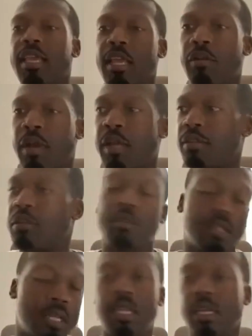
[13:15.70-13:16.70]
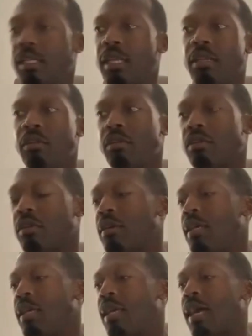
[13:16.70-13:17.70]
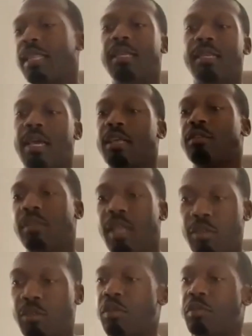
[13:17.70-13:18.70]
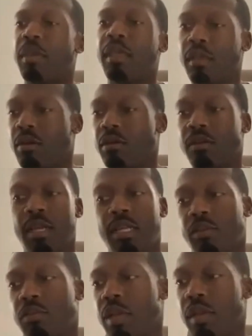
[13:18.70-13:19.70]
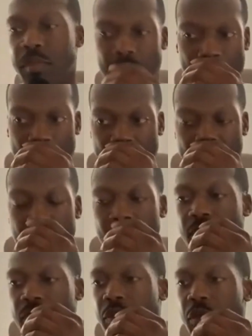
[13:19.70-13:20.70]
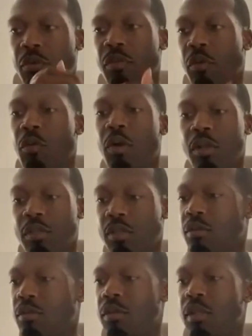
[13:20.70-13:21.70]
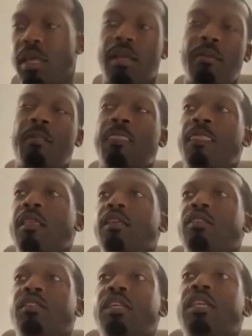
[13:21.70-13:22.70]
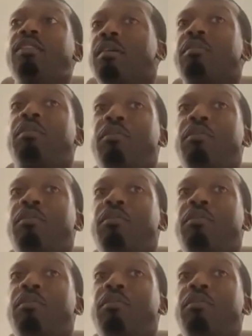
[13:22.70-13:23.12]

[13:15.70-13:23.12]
get it right. So on Sunday if they do. So I think that's what's making those guys great, man. Like the want to and like seeing something